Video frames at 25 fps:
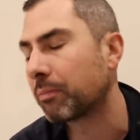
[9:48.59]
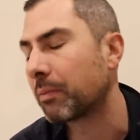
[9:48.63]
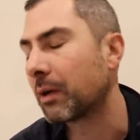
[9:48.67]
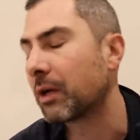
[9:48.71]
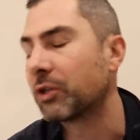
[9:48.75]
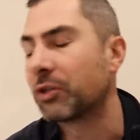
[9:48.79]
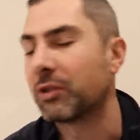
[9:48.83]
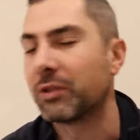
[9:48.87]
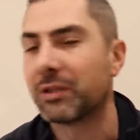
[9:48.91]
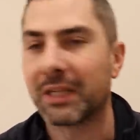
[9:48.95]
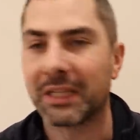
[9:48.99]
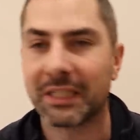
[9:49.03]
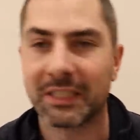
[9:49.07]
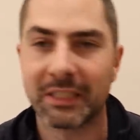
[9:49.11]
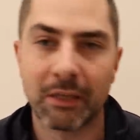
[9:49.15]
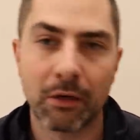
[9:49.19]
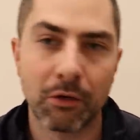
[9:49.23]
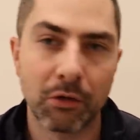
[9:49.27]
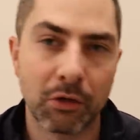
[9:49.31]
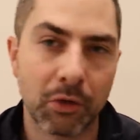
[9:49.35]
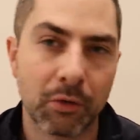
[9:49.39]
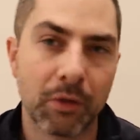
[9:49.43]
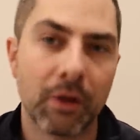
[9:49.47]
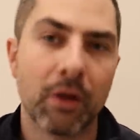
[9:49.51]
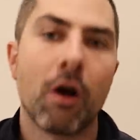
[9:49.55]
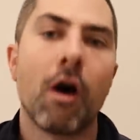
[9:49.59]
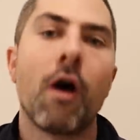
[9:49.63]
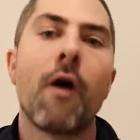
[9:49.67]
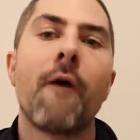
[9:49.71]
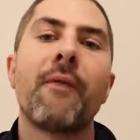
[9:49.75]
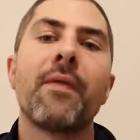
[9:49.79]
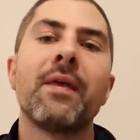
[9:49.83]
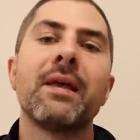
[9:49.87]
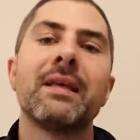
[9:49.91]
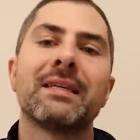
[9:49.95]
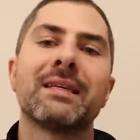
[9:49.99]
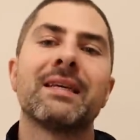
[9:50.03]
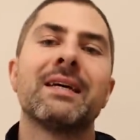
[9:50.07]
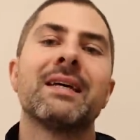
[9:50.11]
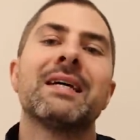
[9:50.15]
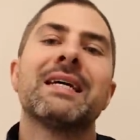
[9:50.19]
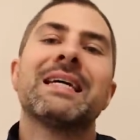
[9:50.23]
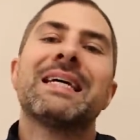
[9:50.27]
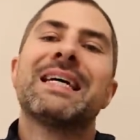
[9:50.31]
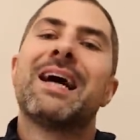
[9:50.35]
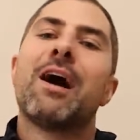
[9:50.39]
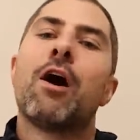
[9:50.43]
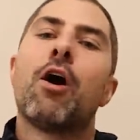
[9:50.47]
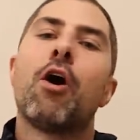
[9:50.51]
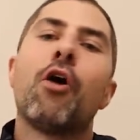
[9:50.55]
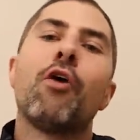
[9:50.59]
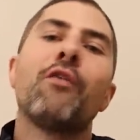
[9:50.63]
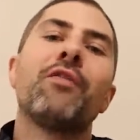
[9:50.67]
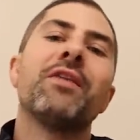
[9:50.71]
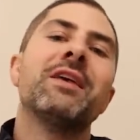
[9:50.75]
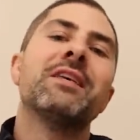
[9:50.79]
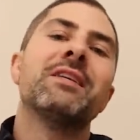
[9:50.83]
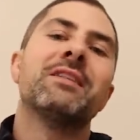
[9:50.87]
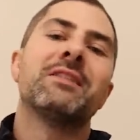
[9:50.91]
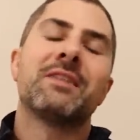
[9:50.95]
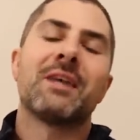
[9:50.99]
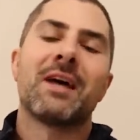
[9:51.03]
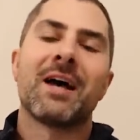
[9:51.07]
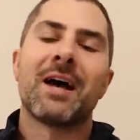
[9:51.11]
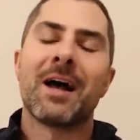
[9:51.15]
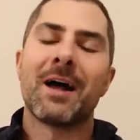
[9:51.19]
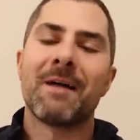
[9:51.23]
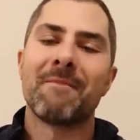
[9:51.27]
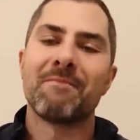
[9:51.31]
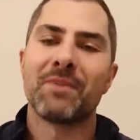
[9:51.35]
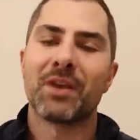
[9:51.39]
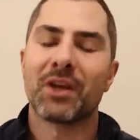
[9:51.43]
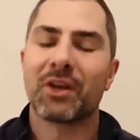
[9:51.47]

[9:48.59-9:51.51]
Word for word: Countries like South Korea, all these, all these, uh,